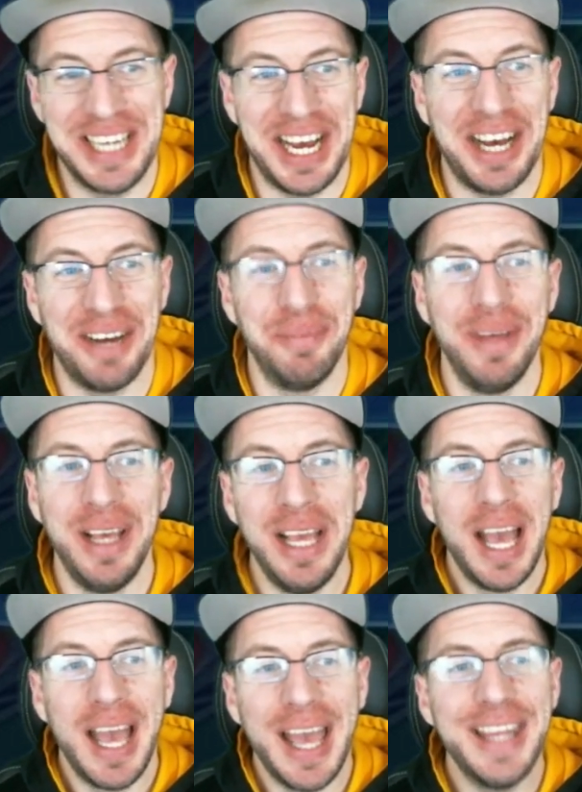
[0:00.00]
And
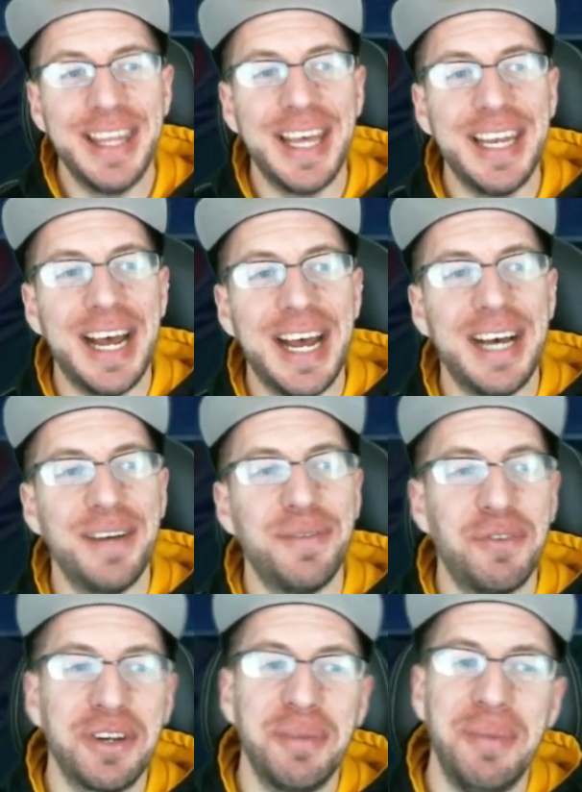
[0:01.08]
then
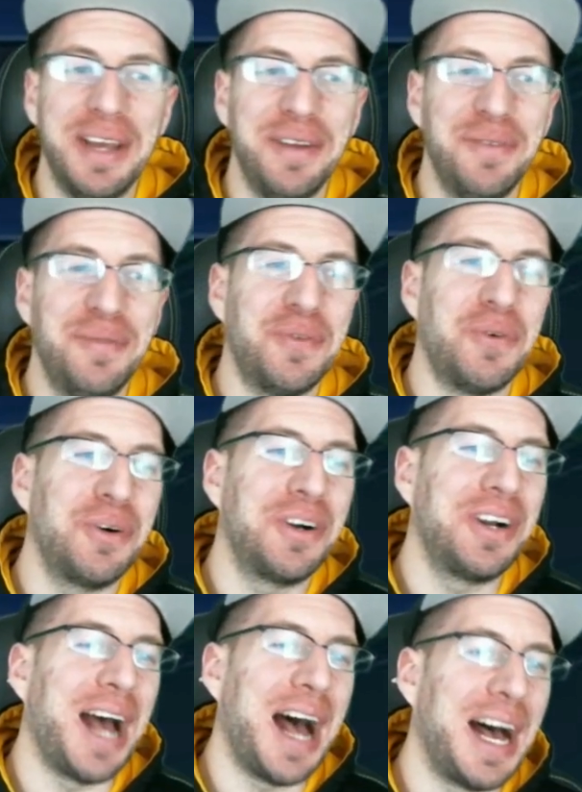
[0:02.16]
for Command 4,